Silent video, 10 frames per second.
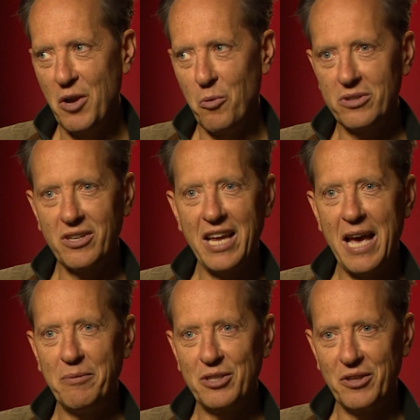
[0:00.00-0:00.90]
what's going to
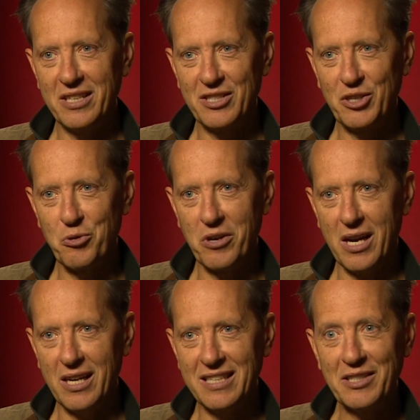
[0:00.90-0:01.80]
happen to these two
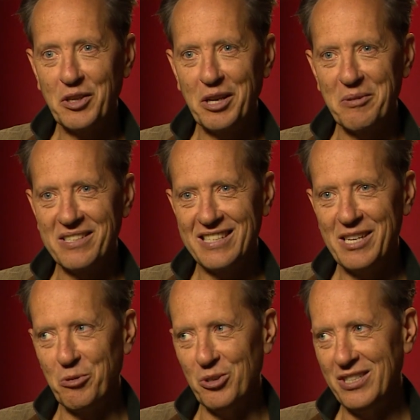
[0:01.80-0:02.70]
guys? Is there going to be a
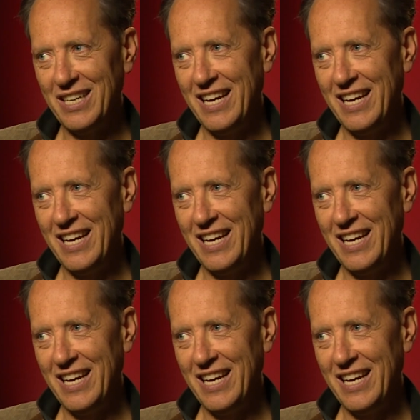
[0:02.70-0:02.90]
sequel?